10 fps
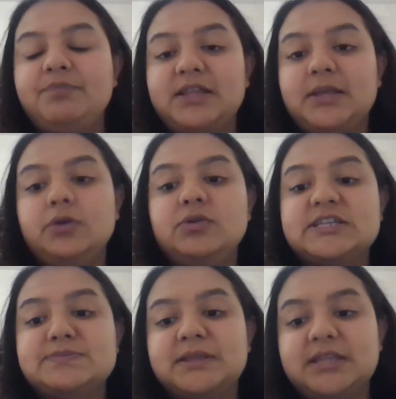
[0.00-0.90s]
are they going to
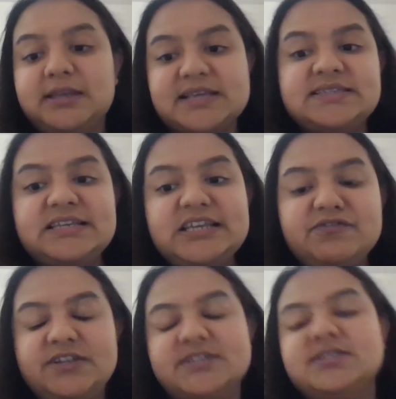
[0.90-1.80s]
expect the next
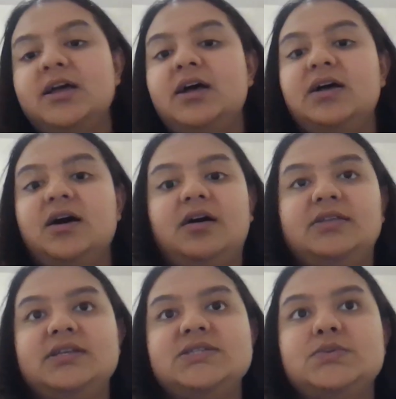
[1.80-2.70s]
deliveries.
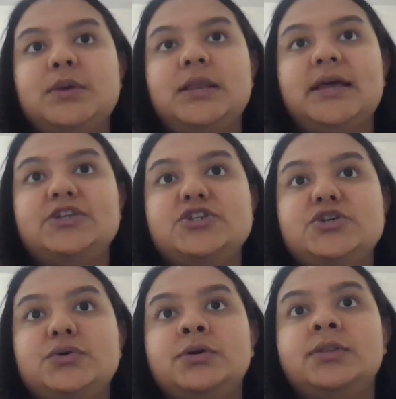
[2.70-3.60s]
This will
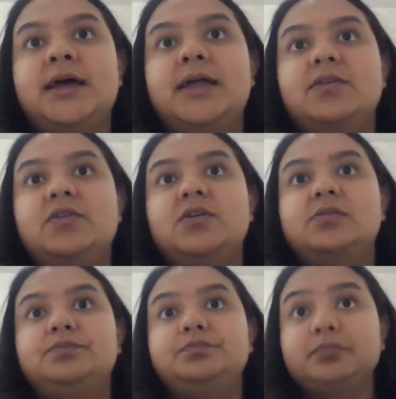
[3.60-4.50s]
ensure that
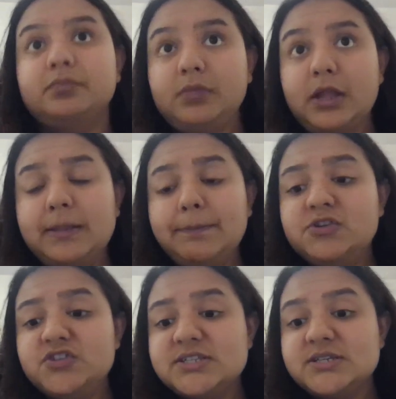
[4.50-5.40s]
the
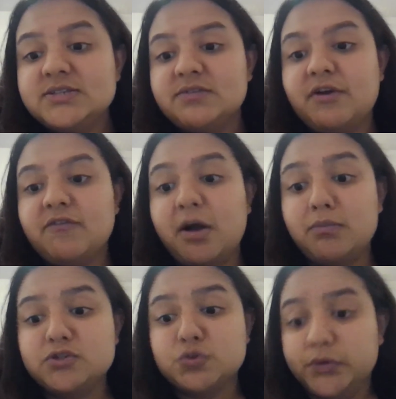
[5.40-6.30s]
purchaser is aware of how
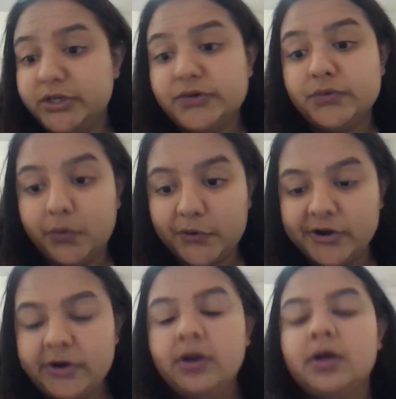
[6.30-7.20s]
much quantity to
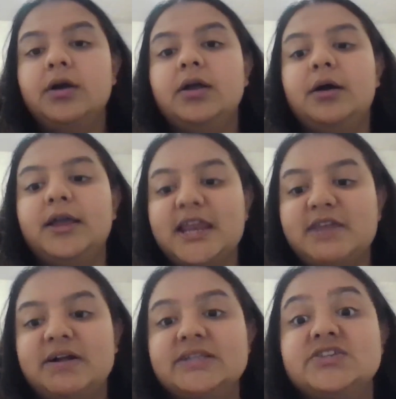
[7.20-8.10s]
order in
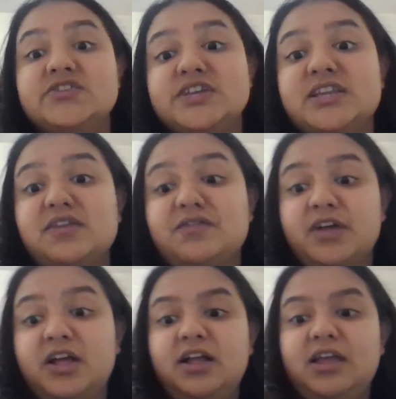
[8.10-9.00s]
advance, such that if
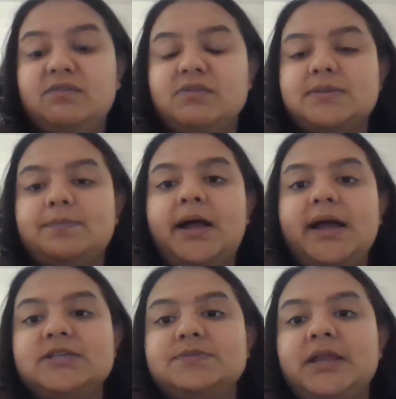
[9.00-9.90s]
the
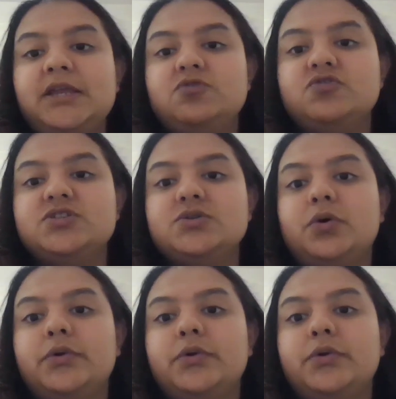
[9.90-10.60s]
supplier is planning to just